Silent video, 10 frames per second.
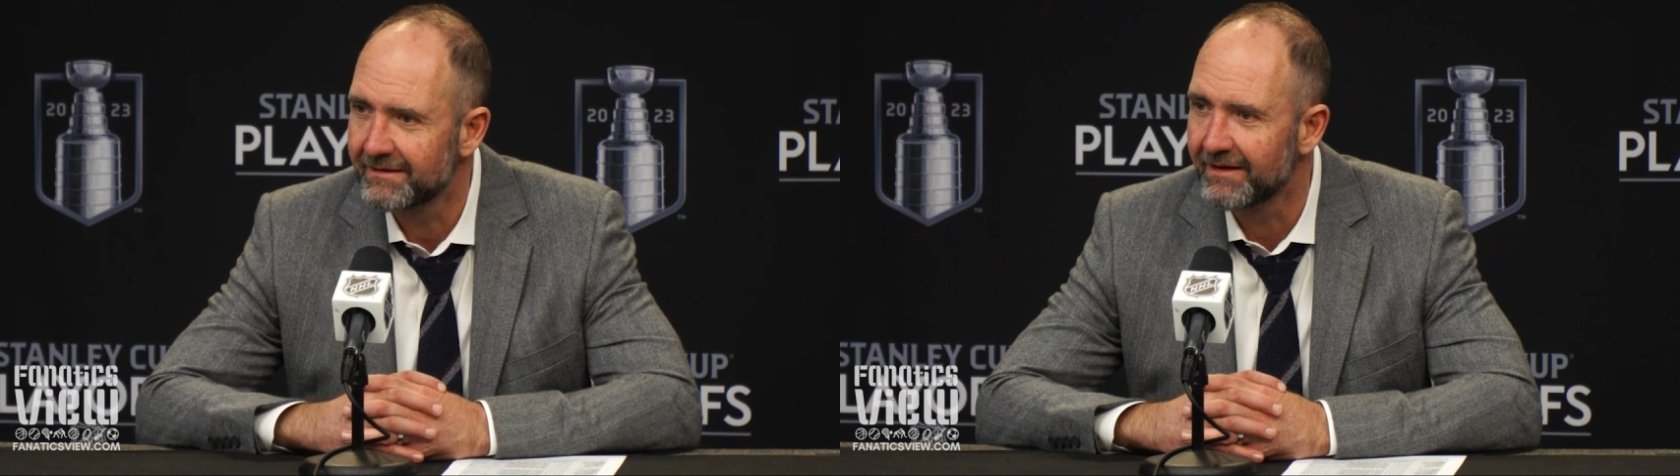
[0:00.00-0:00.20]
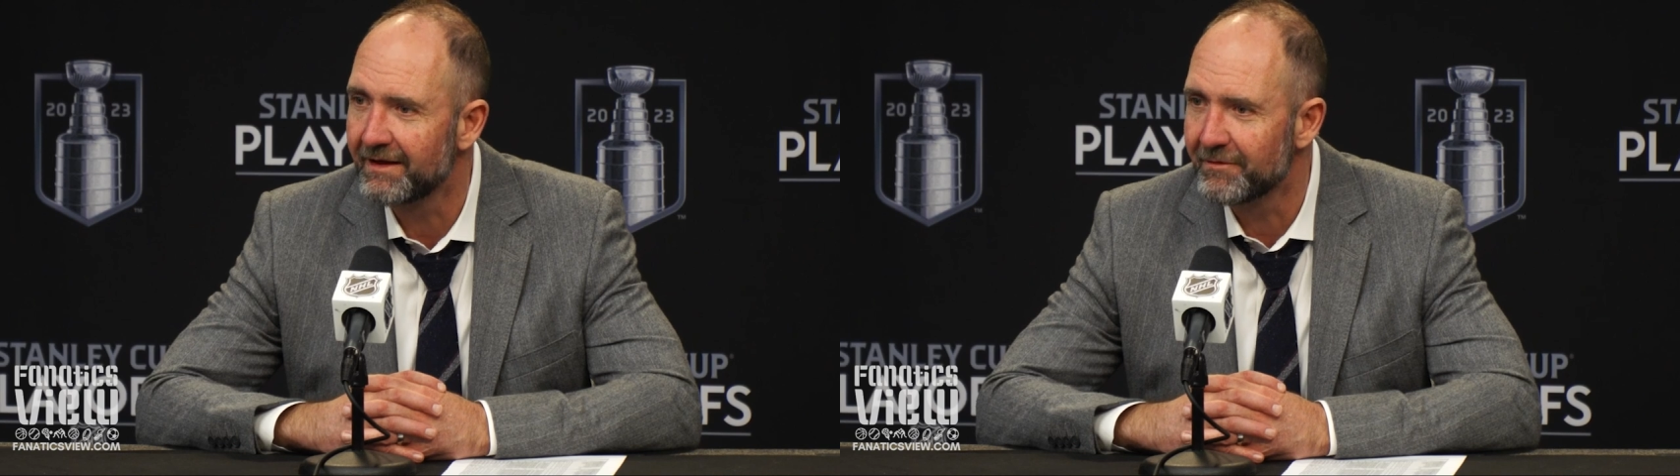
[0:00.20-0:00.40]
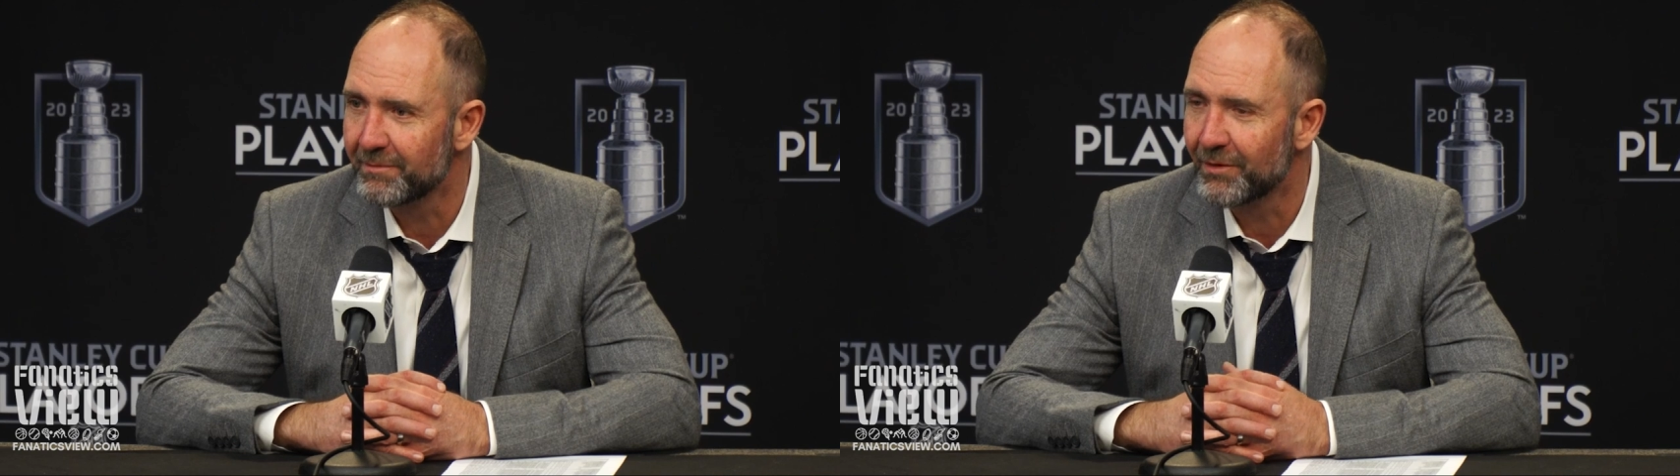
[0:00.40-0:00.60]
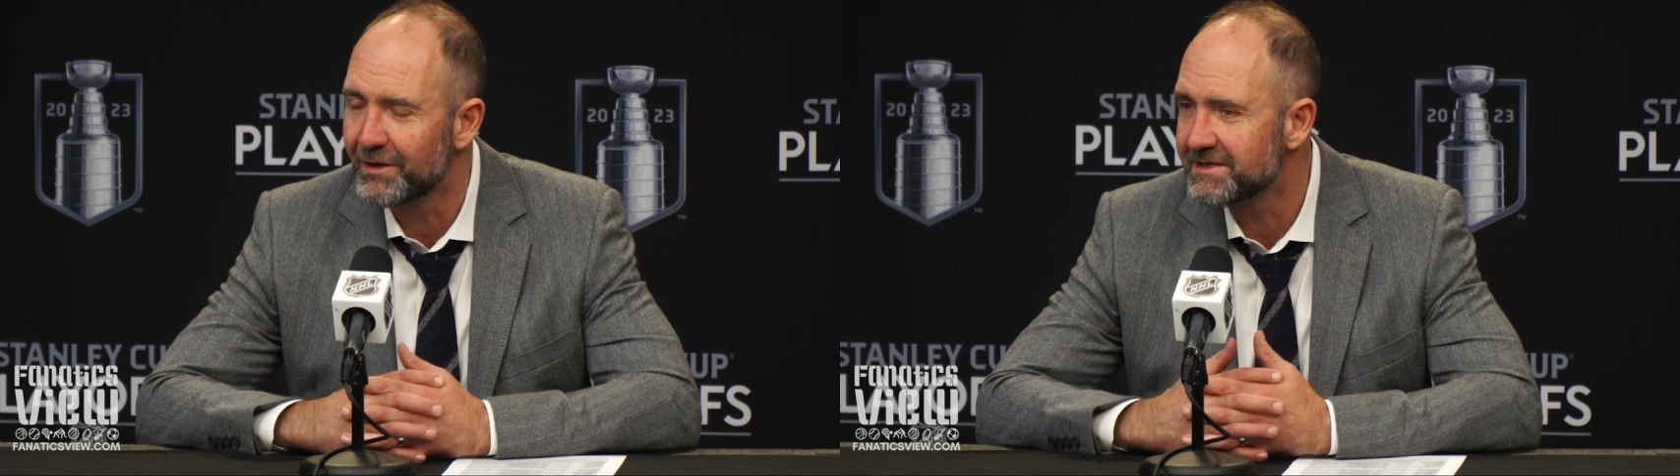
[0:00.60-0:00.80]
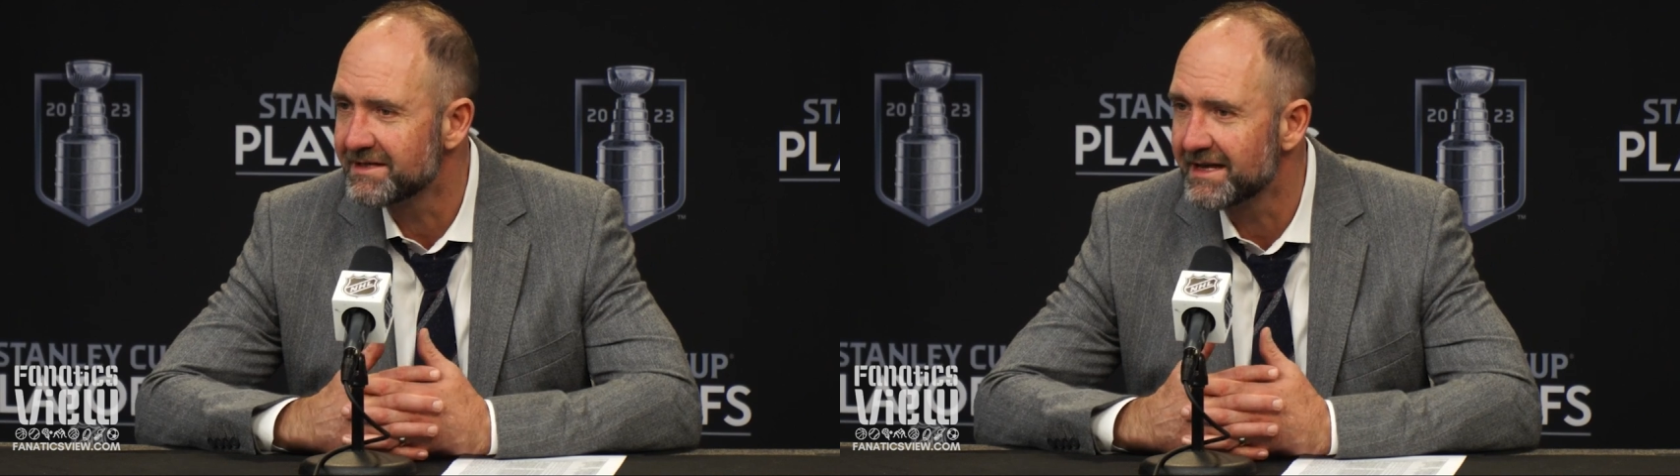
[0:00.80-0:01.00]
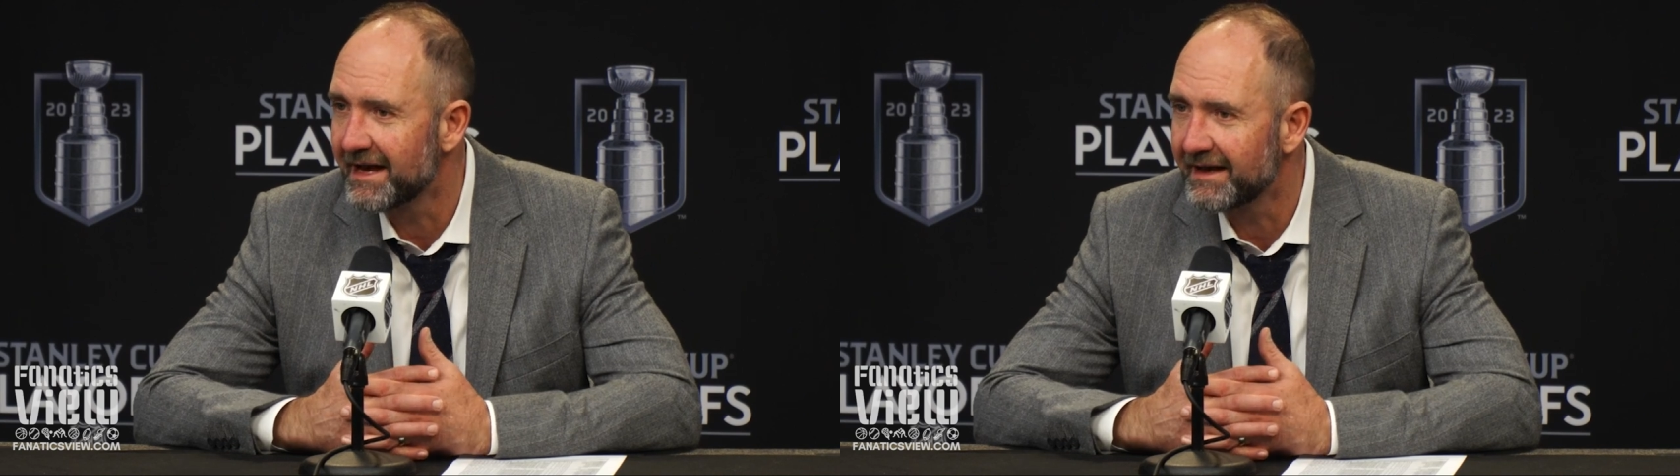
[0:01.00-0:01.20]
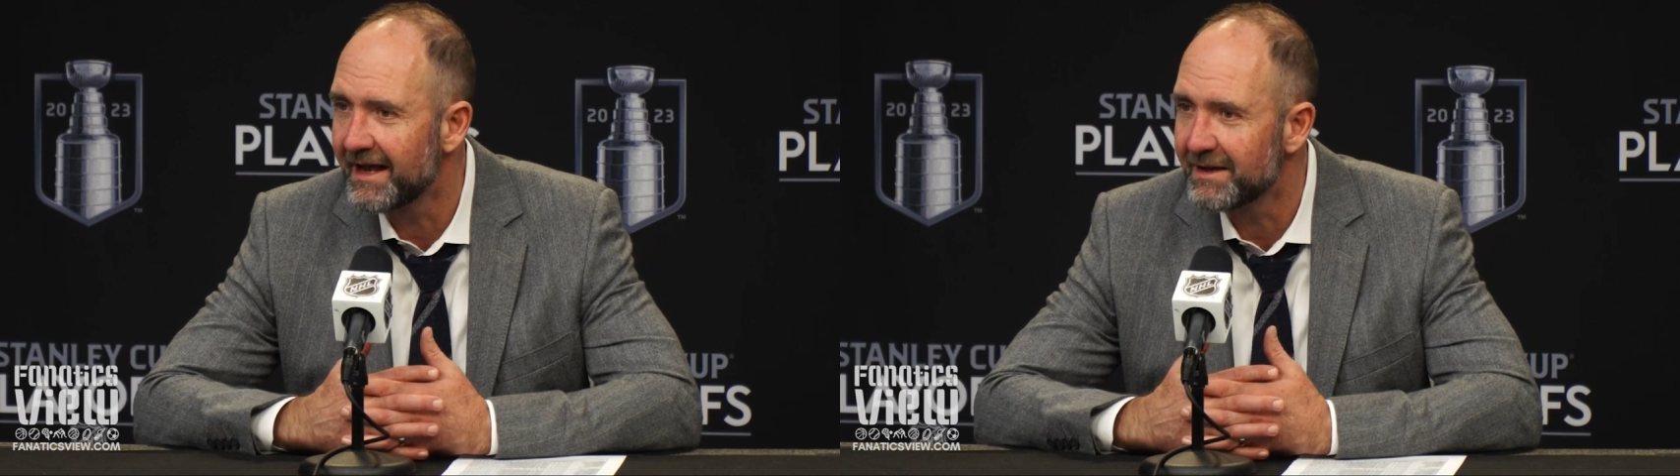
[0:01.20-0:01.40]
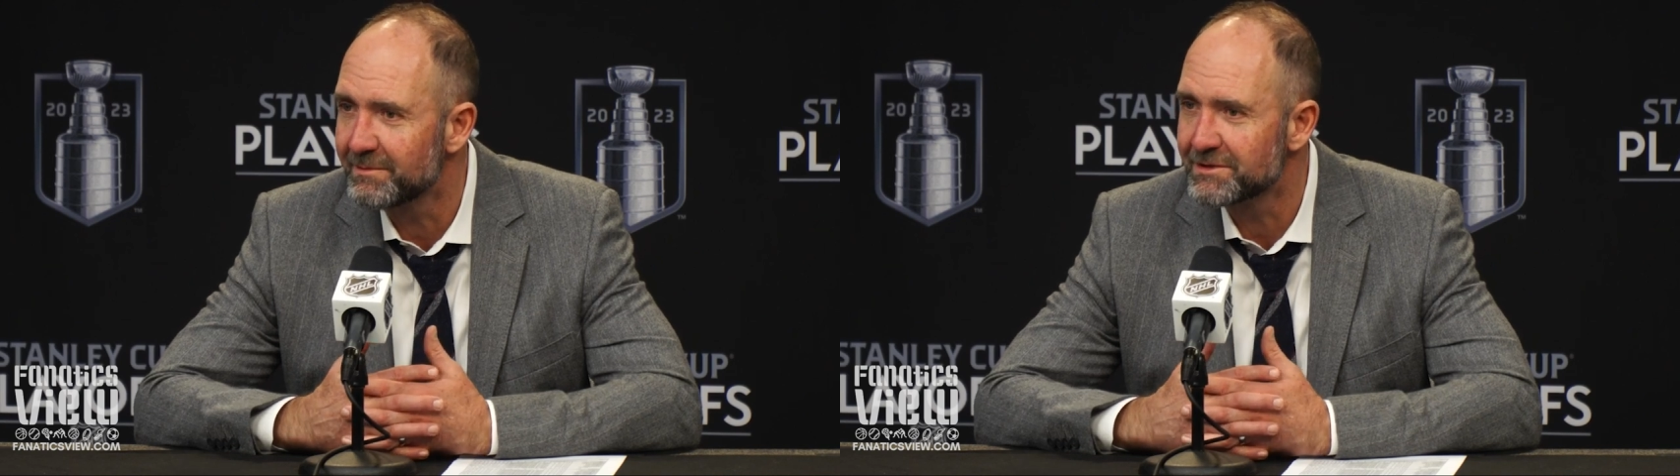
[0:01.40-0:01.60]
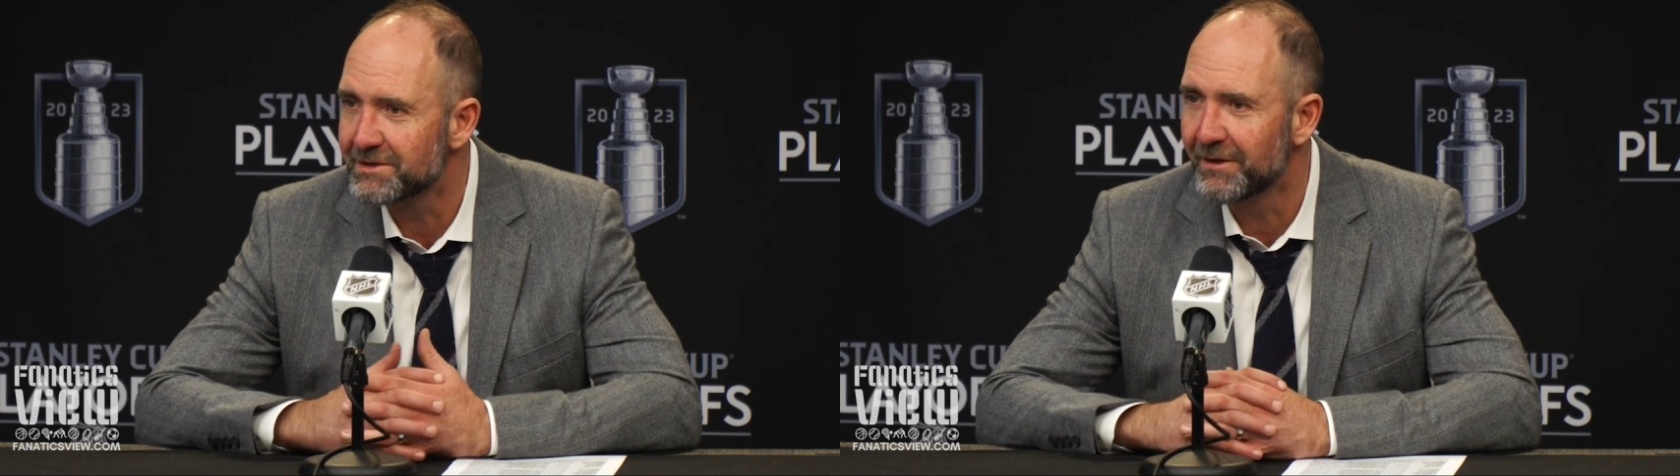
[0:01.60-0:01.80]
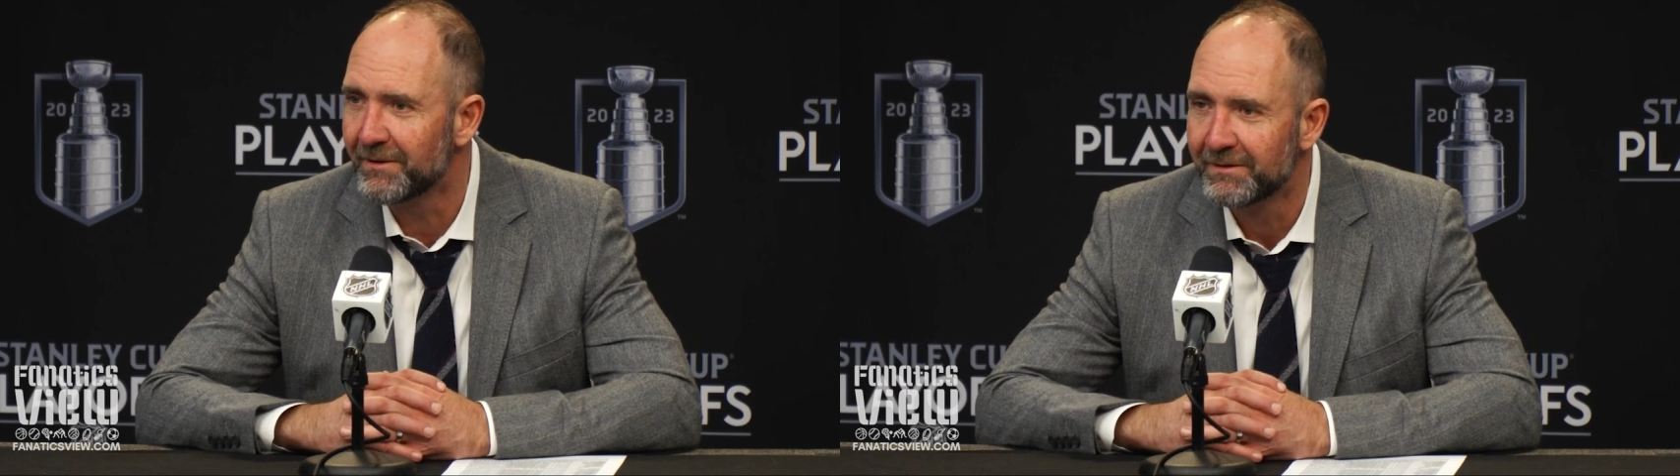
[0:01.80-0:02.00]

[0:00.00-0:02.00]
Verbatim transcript: eleven points in ten games. So,